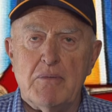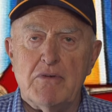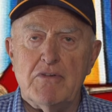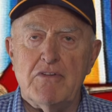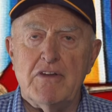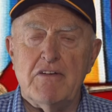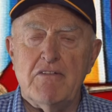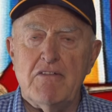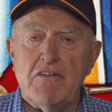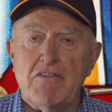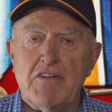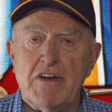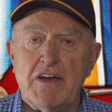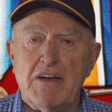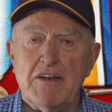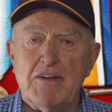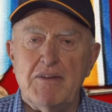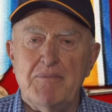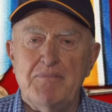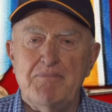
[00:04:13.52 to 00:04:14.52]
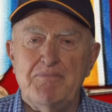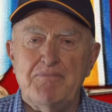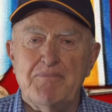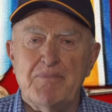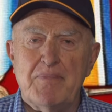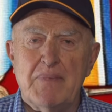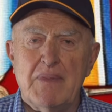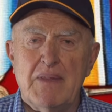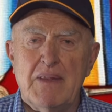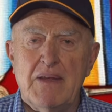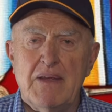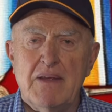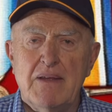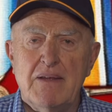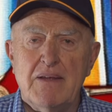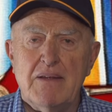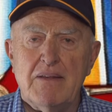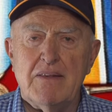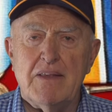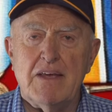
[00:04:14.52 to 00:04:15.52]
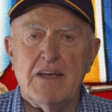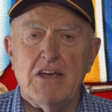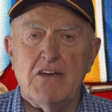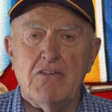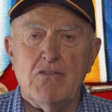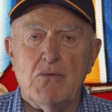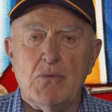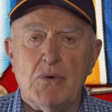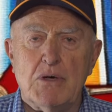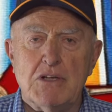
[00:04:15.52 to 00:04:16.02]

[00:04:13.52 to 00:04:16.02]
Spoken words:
was never found. Thank you for